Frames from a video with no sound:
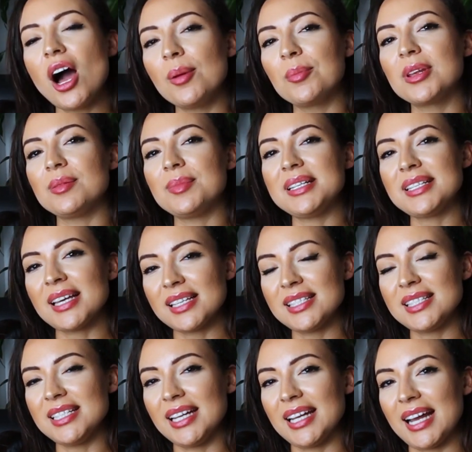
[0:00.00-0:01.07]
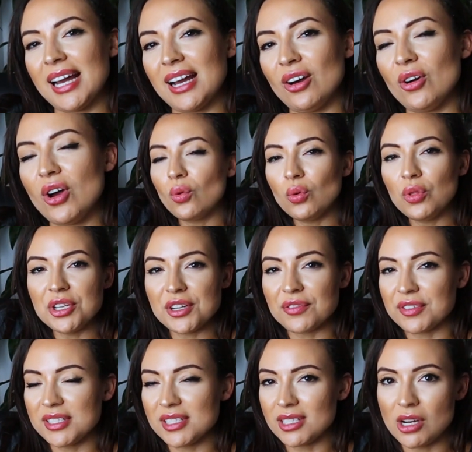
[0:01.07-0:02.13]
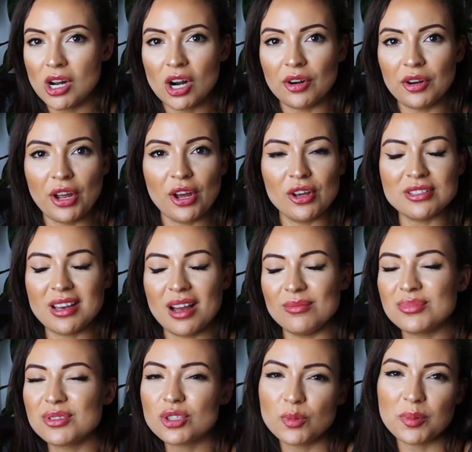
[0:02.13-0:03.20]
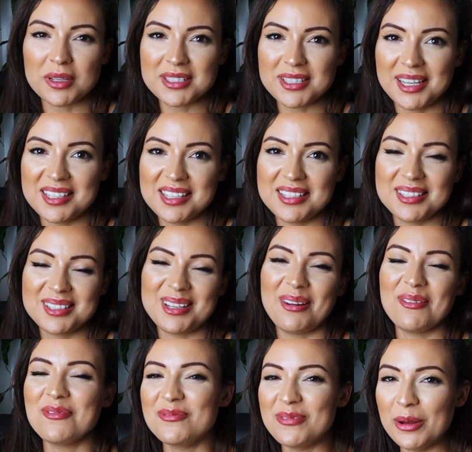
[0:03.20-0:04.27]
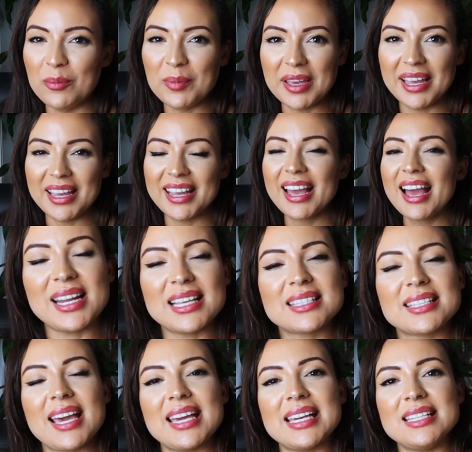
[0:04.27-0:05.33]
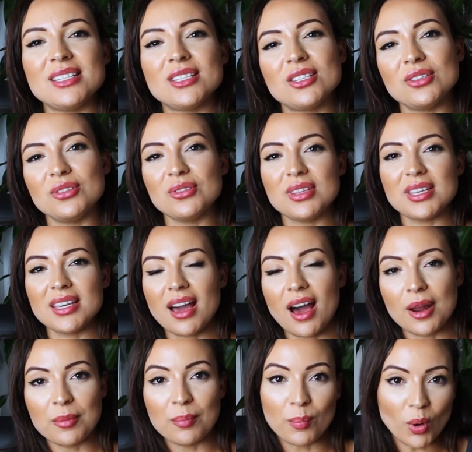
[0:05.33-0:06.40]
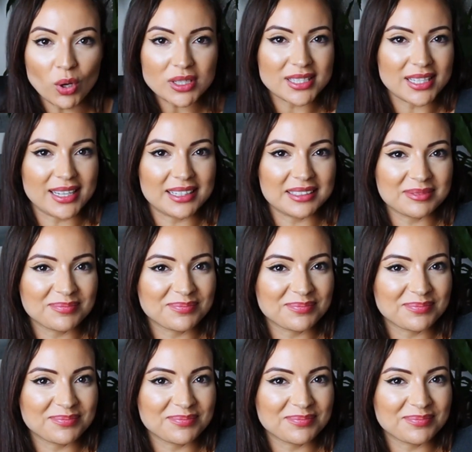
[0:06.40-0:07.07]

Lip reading: I'm gonna be testing out all the different scenarios. I'm super excited to start filming. Let's get into the unboxing.